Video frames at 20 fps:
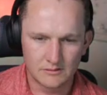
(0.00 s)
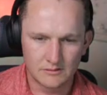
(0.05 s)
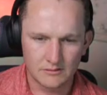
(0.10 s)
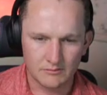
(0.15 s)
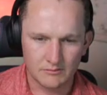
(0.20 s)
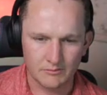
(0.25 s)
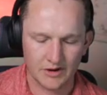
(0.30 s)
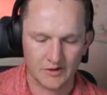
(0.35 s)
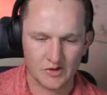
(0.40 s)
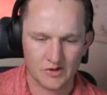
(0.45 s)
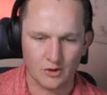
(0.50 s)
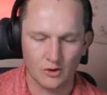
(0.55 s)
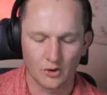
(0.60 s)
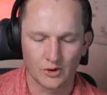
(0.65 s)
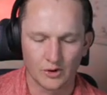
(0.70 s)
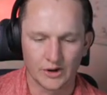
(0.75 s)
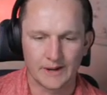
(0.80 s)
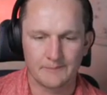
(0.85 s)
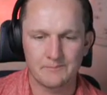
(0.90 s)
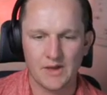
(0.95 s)
But it's a
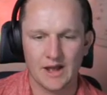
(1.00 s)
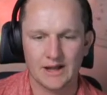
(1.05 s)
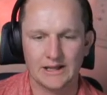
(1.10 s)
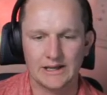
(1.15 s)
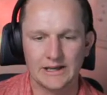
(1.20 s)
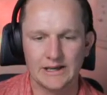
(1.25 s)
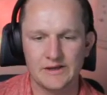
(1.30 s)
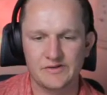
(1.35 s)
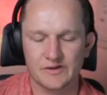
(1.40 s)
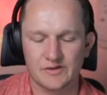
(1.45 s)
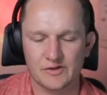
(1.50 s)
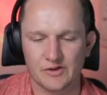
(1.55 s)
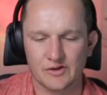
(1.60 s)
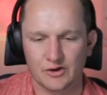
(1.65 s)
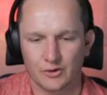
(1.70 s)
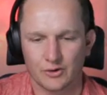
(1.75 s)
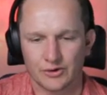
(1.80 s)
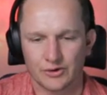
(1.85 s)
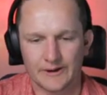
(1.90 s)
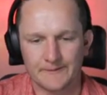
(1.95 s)
corner. At least it's a
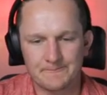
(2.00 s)
corner.